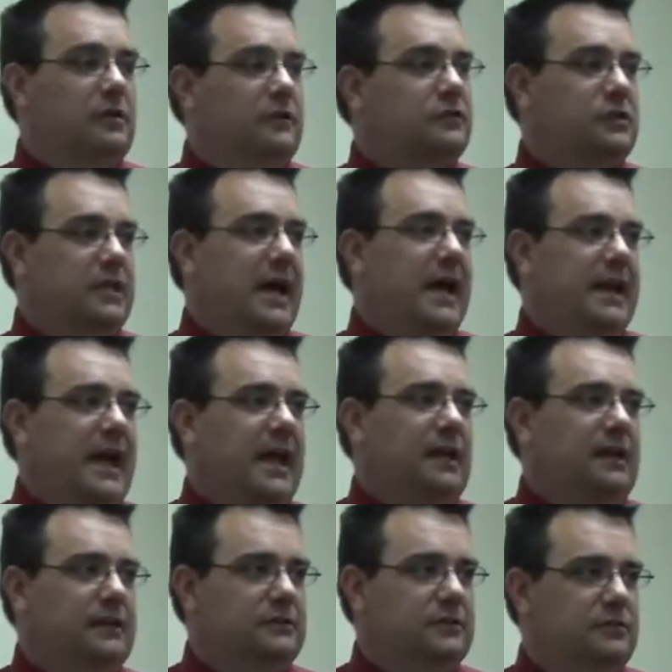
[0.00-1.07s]
of
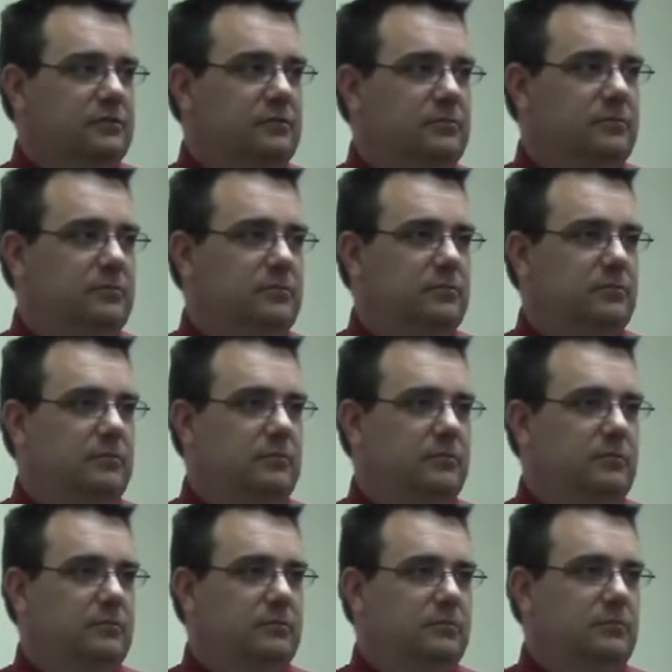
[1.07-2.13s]
Sinaiticus.
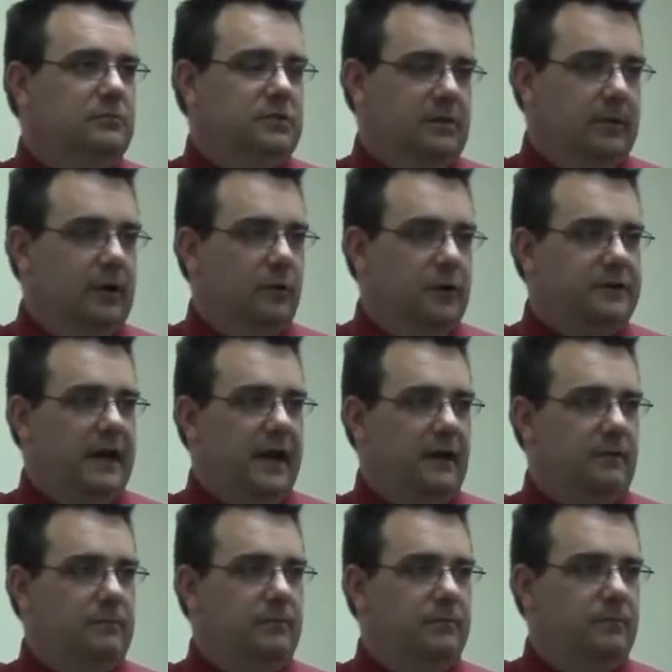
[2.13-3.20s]
Is everybody with
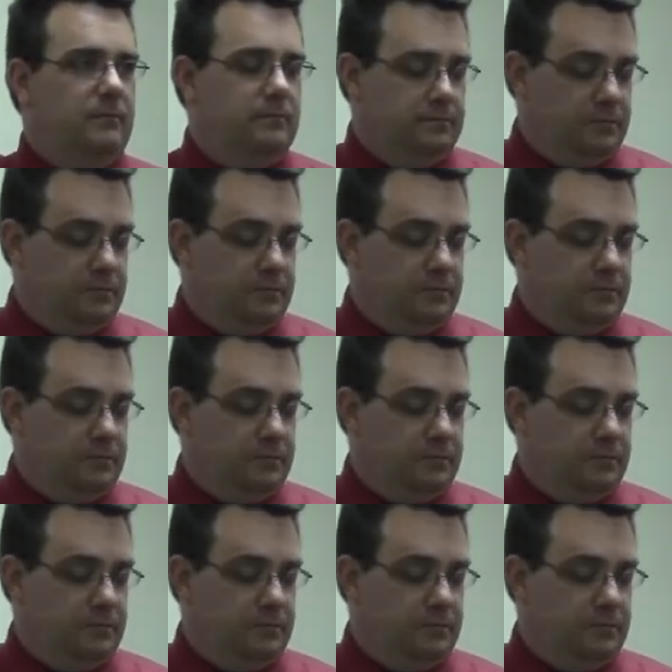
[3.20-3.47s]
that?